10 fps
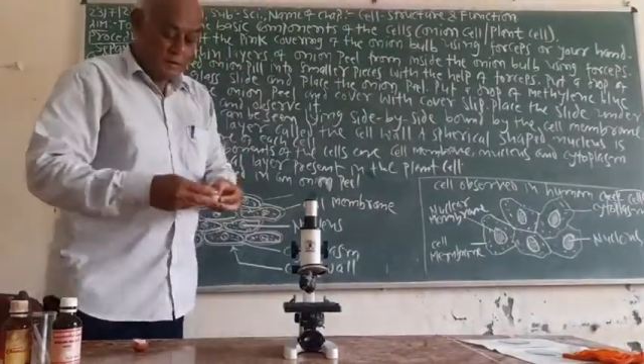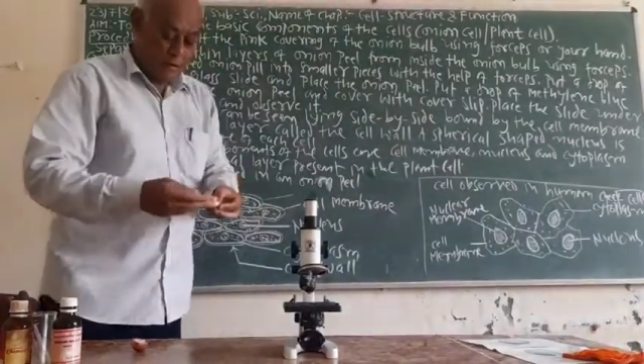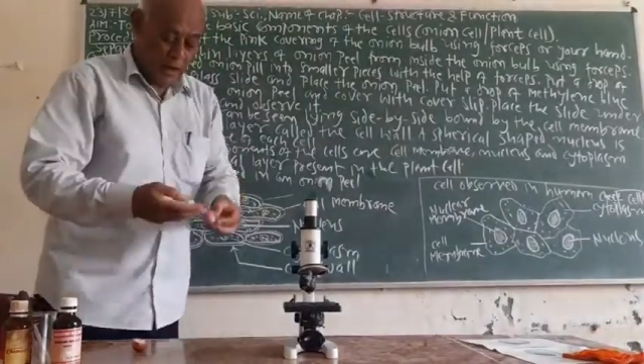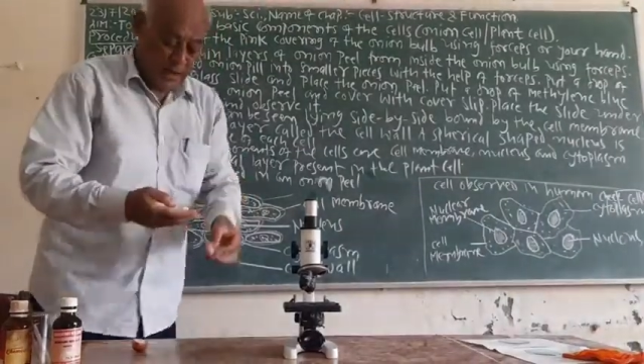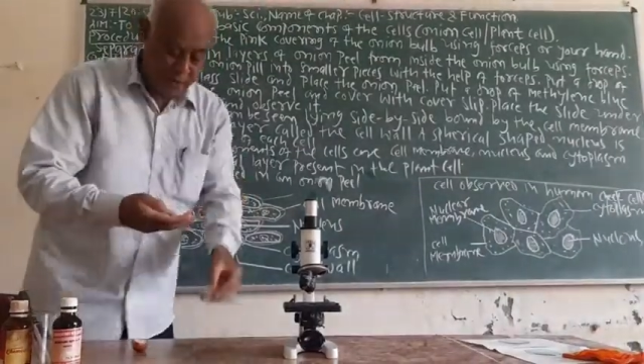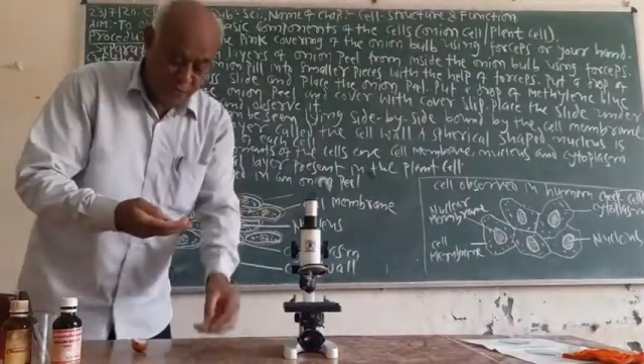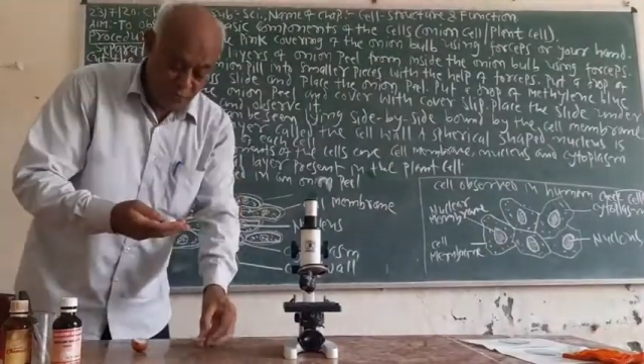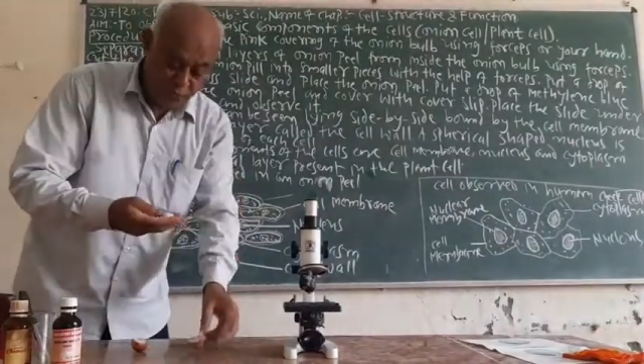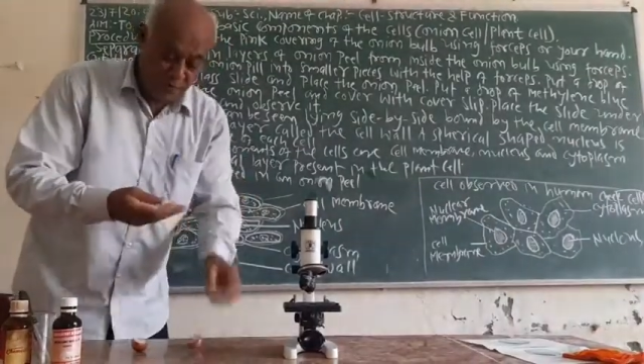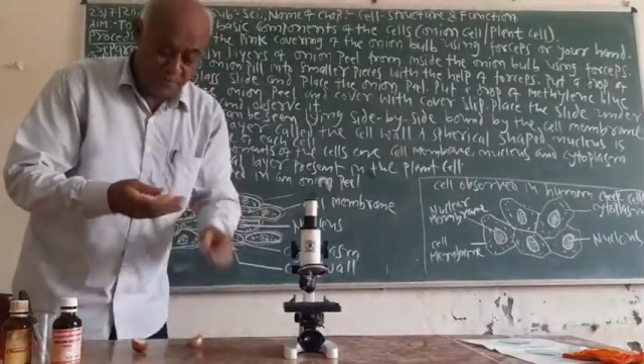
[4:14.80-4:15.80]
I
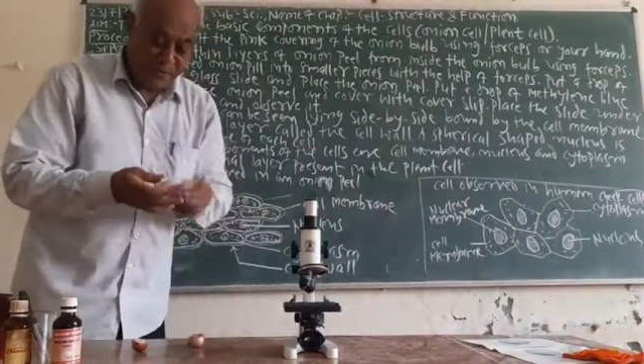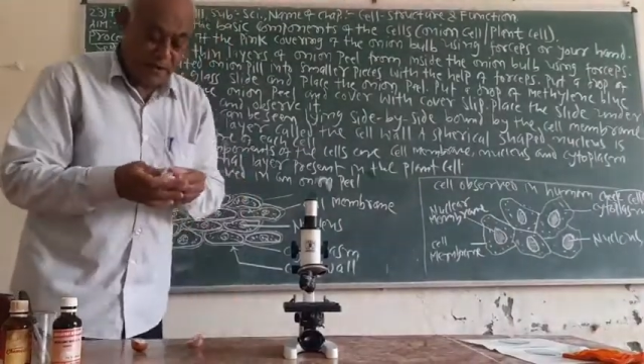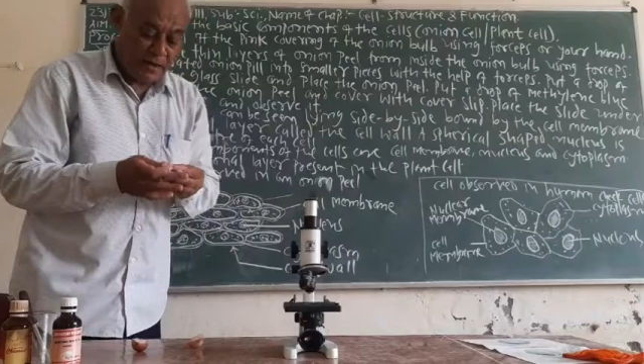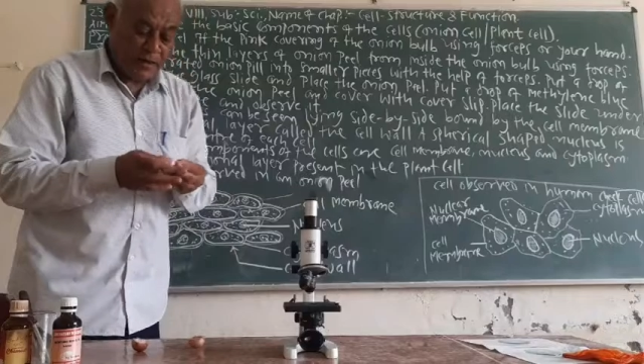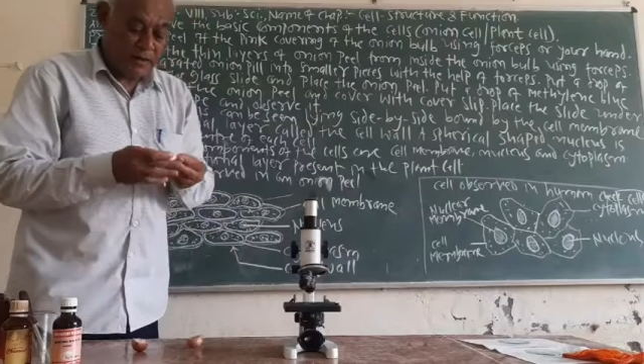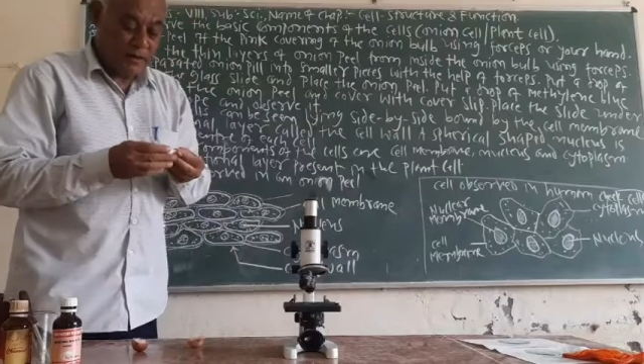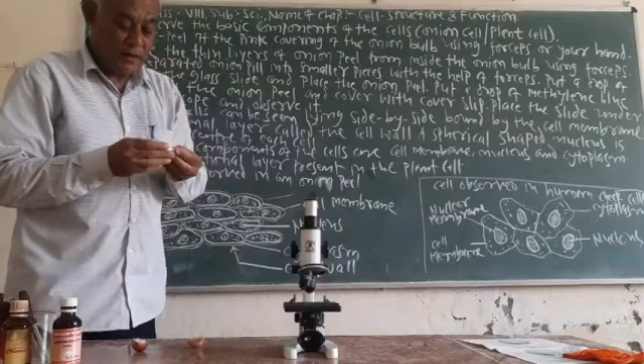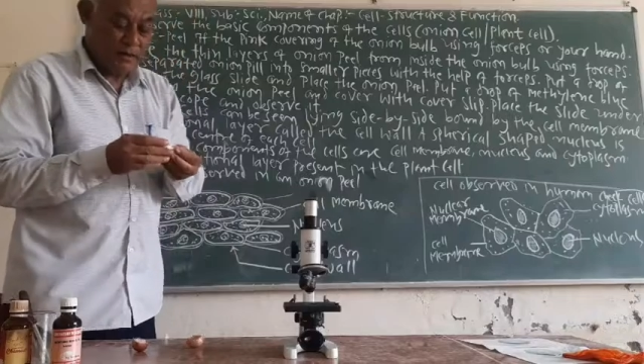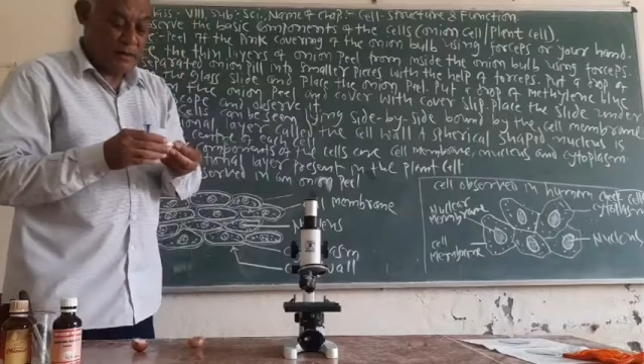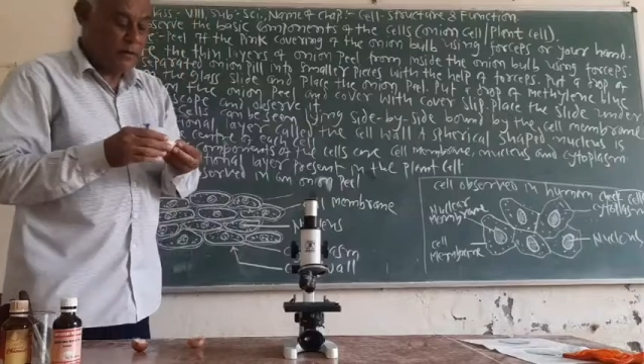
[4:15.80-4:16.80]
remove the
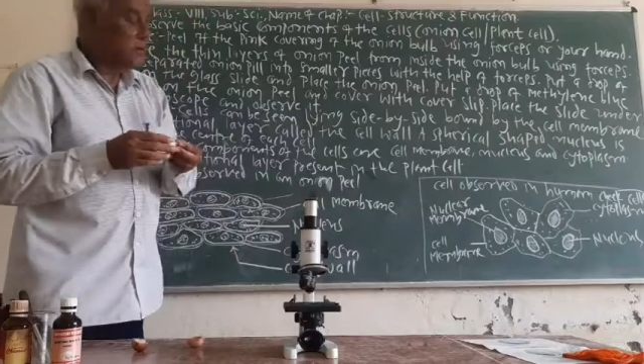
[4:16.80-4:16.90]
peel